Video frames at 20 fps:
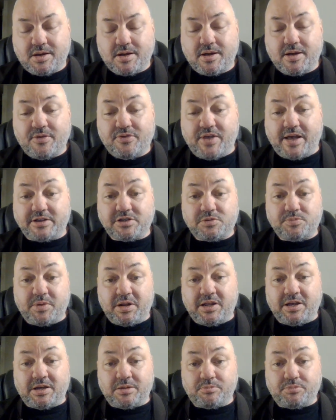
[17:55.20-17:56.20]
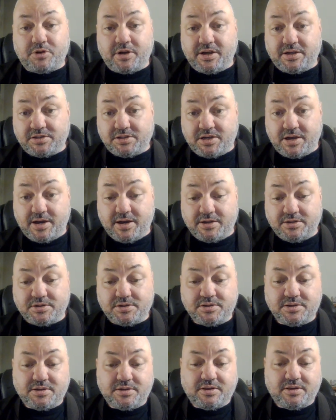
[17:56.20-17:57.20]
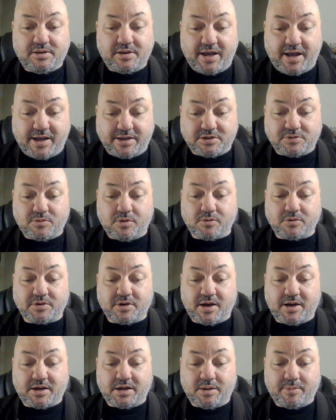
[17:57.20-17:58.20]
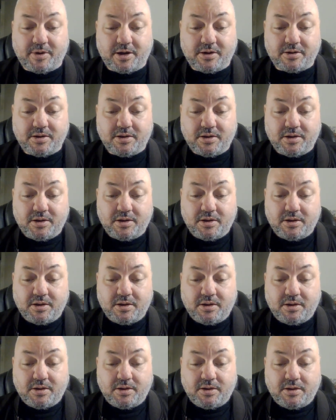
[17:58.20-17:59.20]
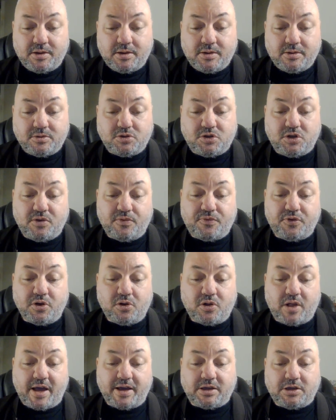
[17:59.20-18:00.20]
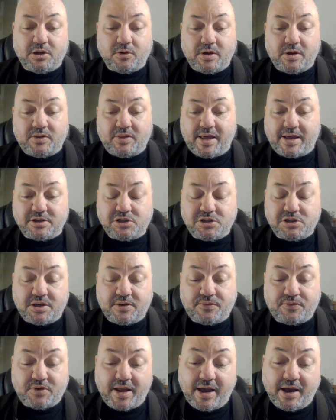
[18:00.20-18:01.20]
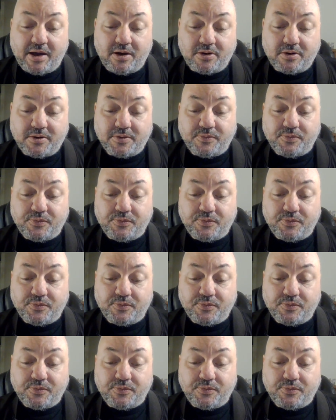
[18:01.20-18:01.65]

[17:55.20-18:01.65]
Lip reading: That spinning in place, guys, that's what we're talking about. Do you feel like you're in that shift now?